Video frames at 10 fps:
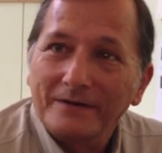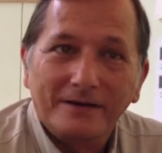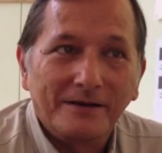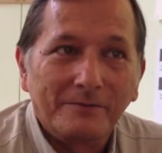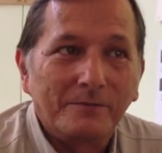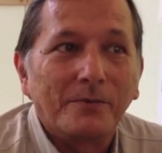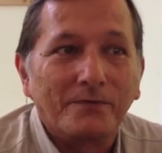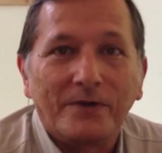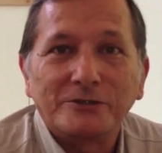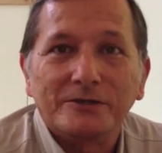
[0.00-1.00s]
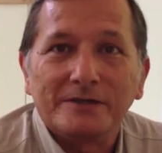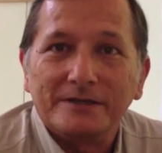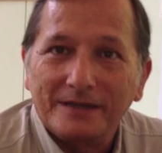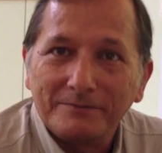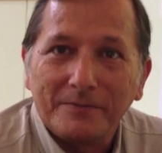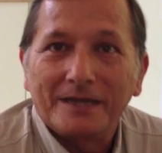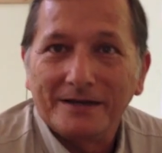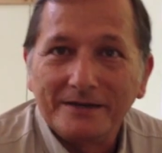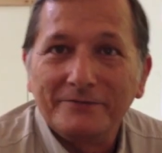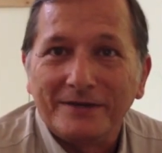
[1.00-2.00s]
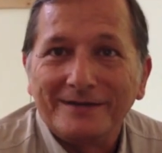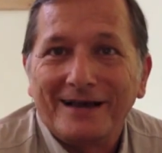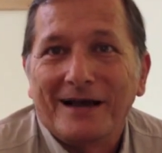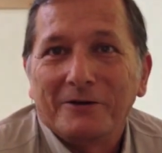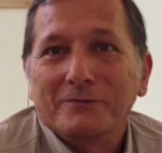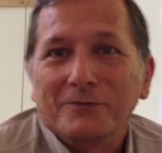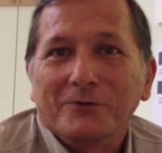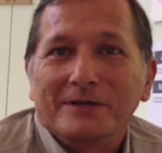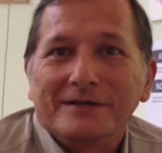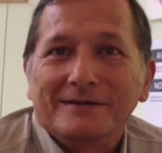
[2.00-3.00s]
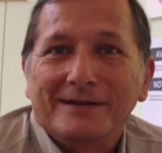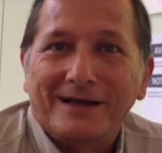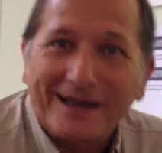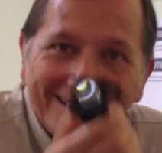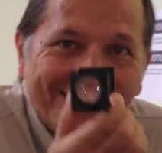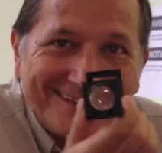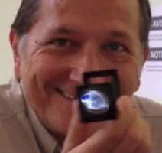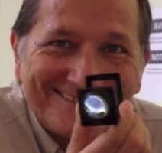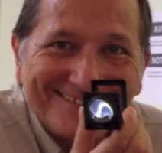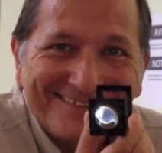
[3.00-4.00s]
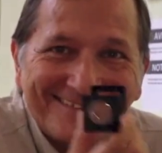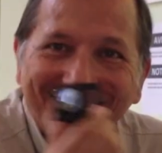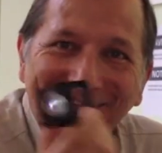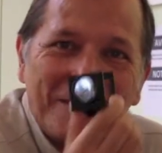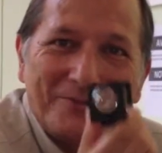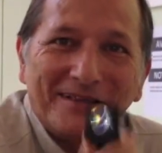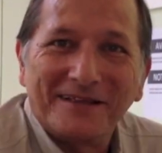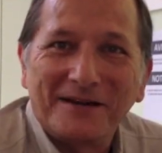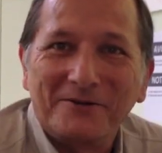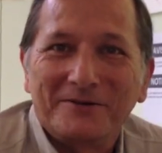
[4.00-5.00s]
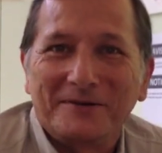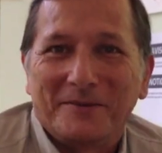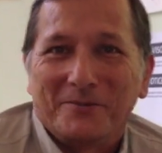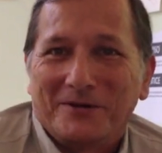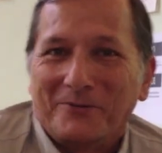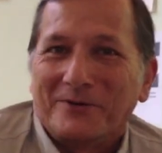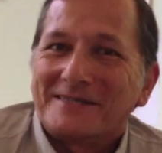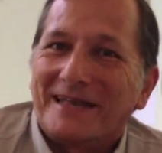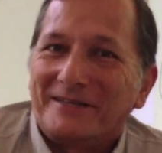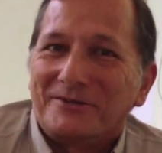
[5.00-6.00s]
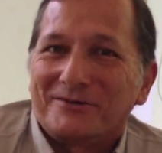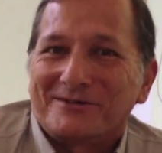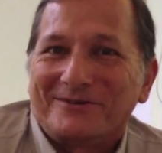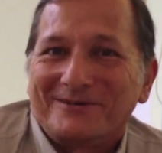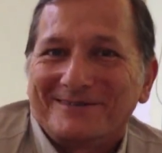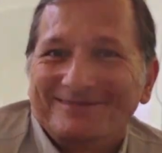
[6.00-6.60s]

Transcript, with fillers: uh, professionally and make a living out of looking at things the same way that I looked at them when I was eight years old.